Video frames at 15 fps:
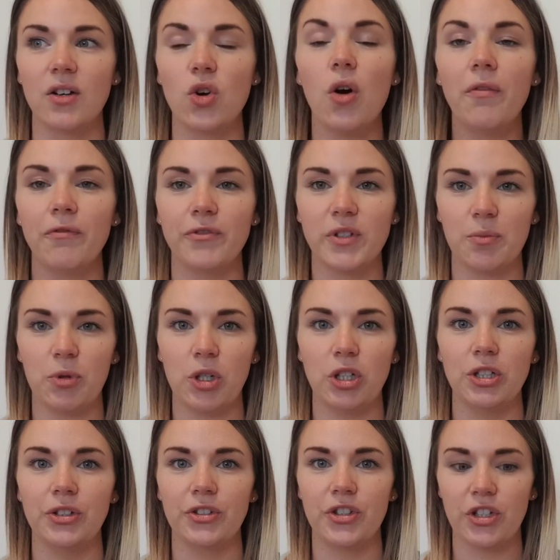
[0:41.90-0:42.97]

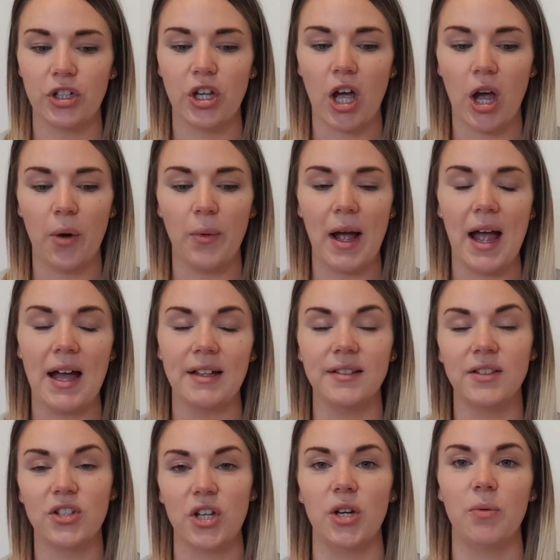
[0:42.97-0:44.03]
comfortable to go
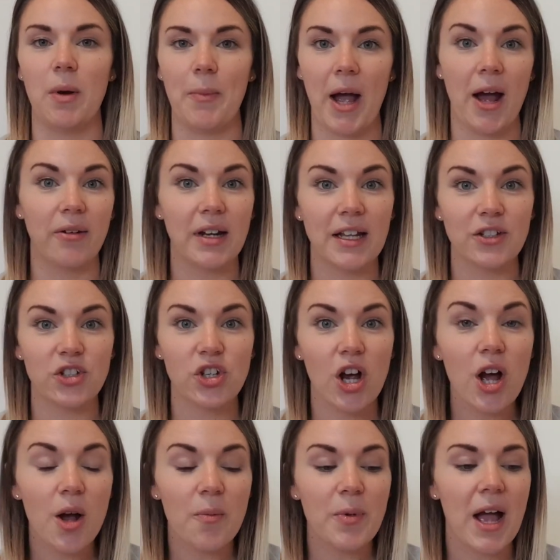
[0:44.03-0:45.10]
and do a Poundland
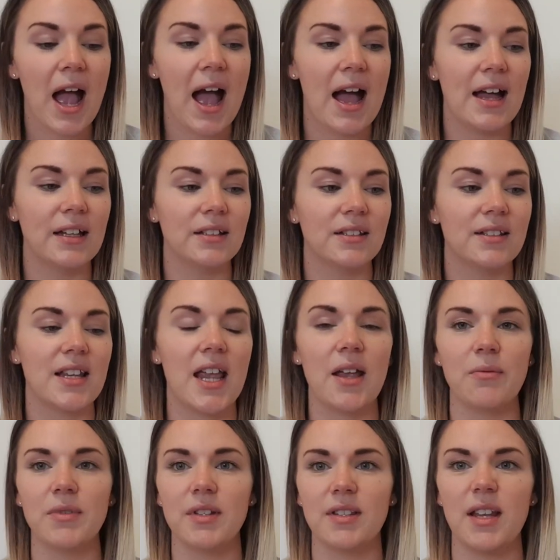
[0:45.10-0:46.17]
shop, and
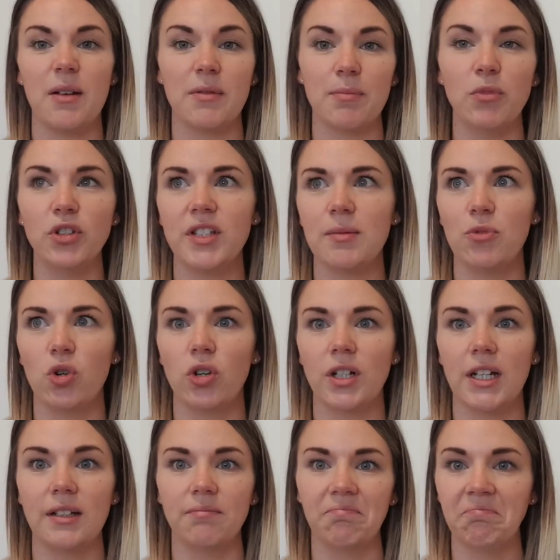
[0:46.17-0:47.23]
it was Monday
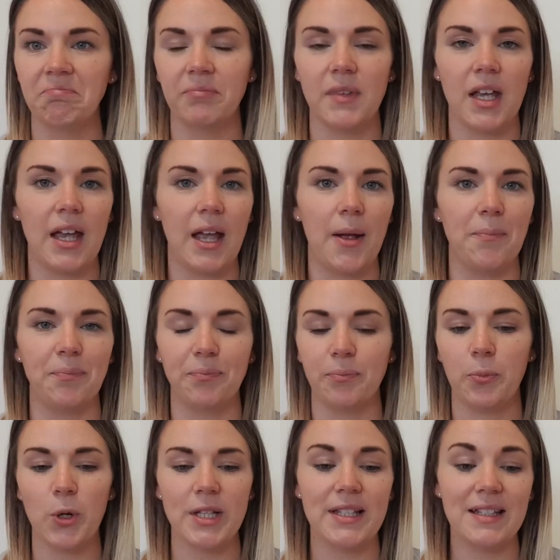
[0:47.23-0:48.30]
morning,
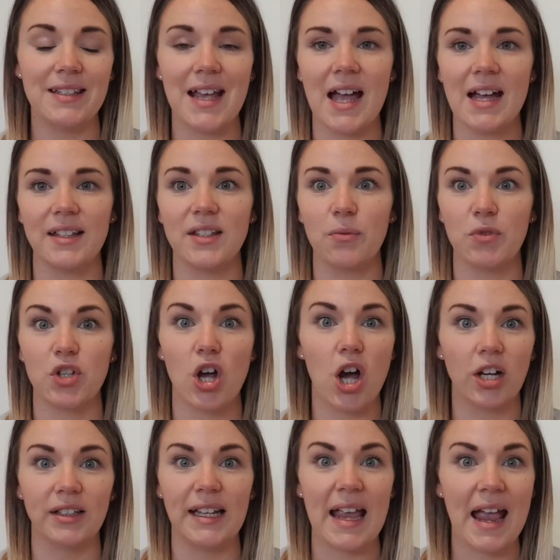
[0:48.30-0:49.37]
pretty dead. There was
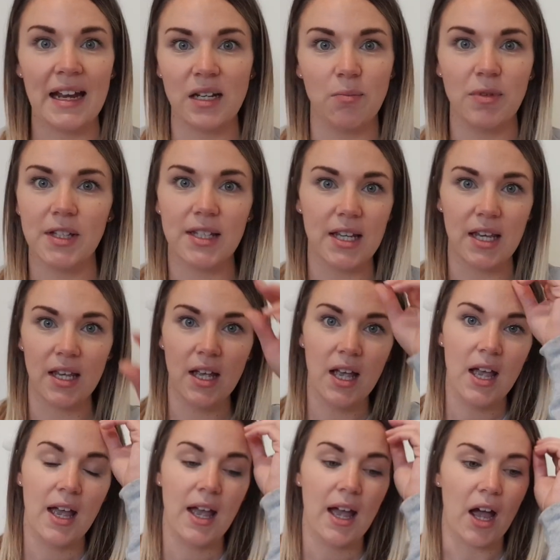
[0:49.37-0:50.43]
hardly anybody
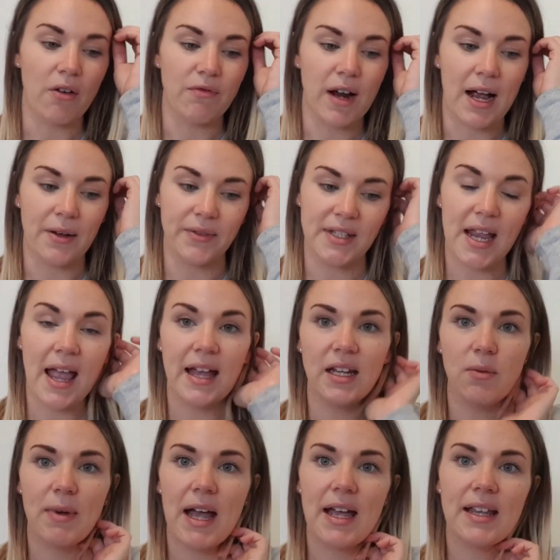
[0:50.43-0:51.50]
around
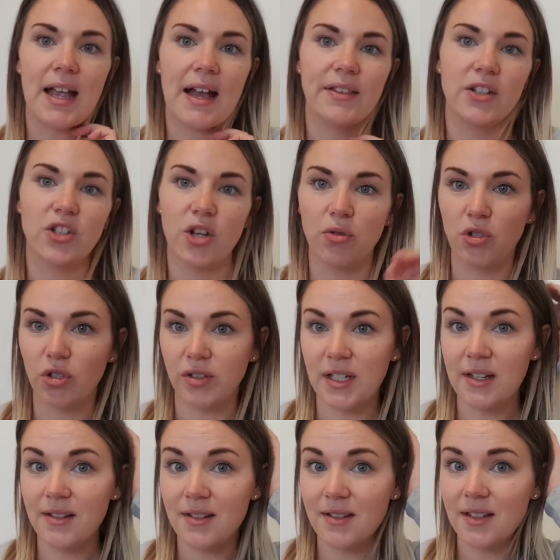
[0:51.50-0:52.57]
anyway, and the social
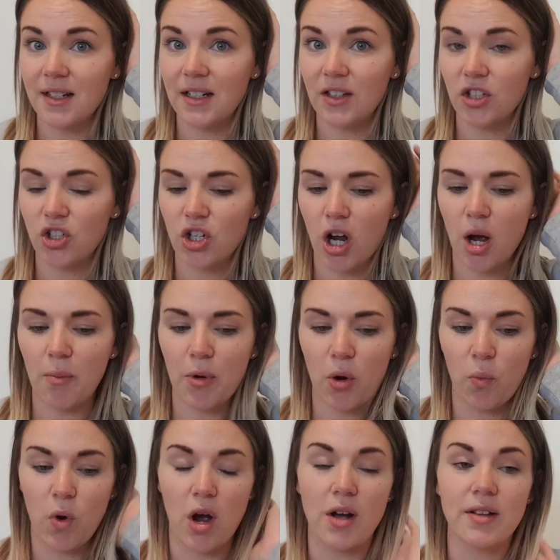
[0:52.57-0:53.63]
distancing in the
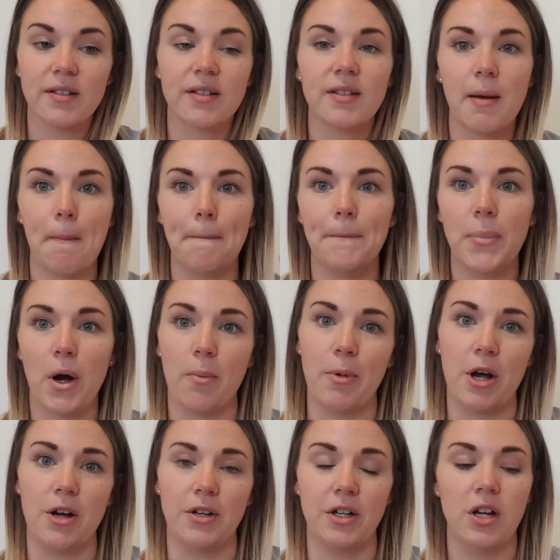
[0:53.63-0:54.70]
shop was bob
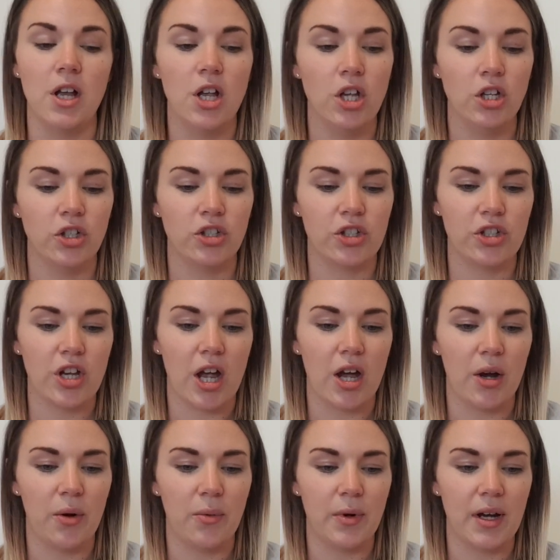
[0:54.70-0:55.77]
on.
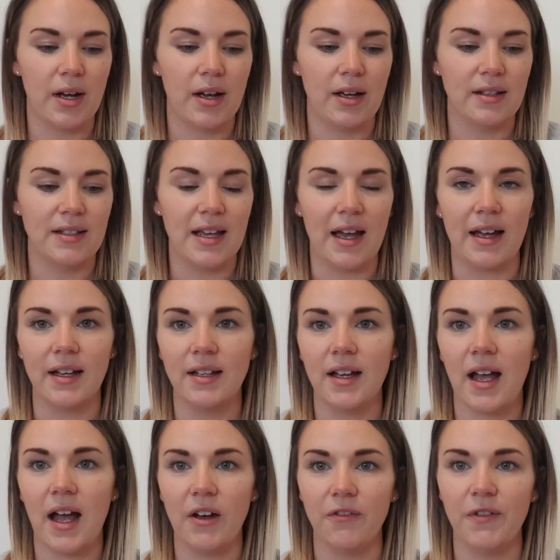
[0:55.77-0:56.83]
So yeah,
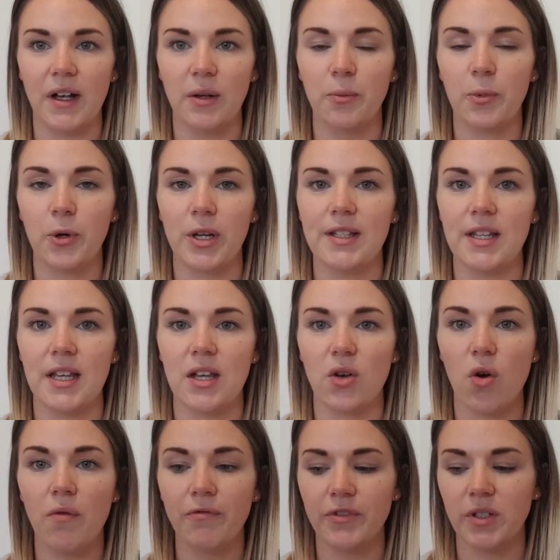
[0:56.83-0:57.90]
I felt pretty
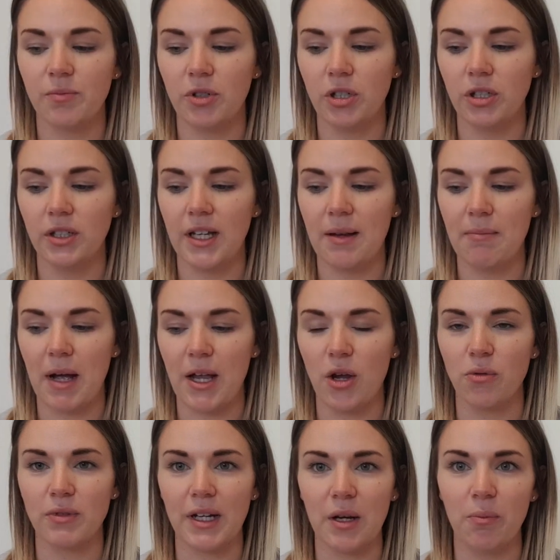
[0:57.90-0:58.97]
comfortable in
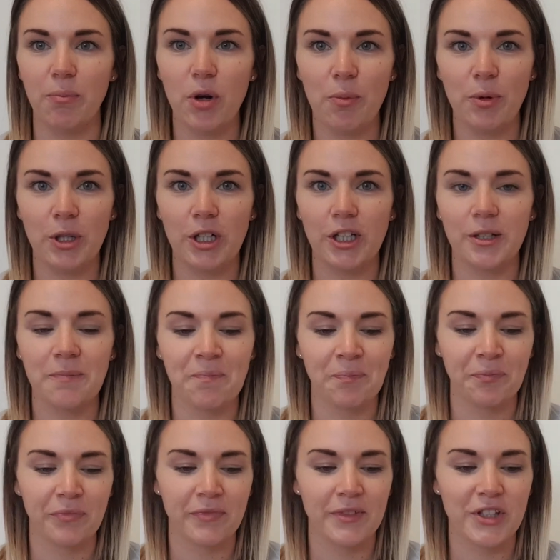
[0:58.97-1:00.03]
my own little bubble
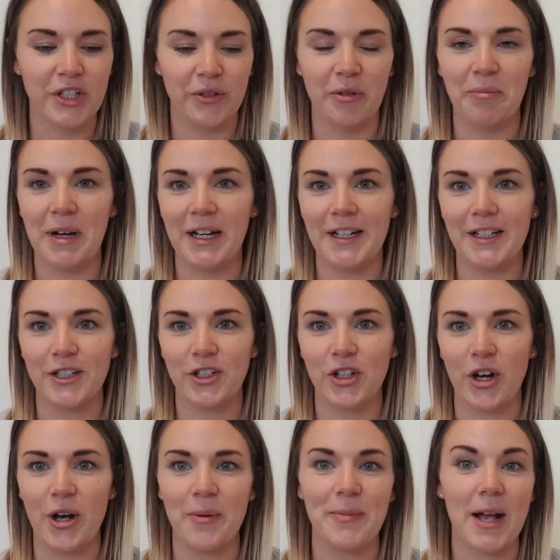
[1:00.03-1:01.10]
doing my little
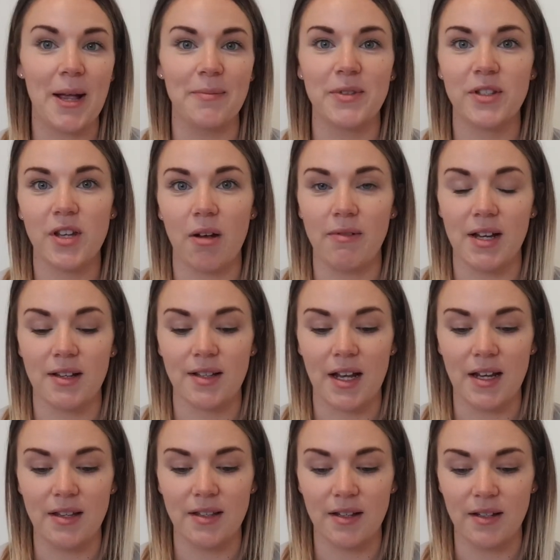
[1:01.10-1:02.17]
shop. I'm so
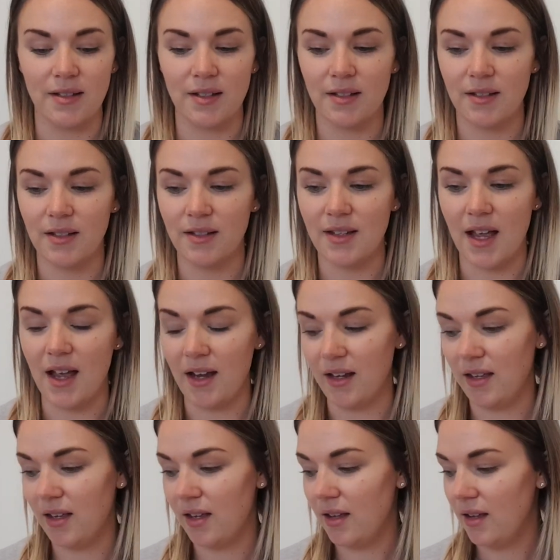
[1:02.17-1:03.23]
excited to
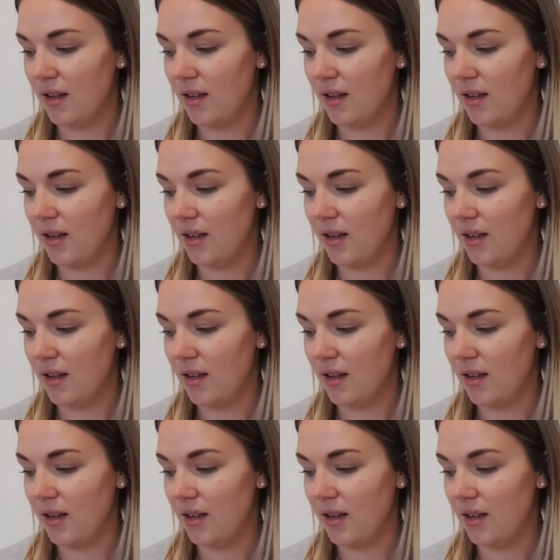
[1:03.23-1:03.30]
say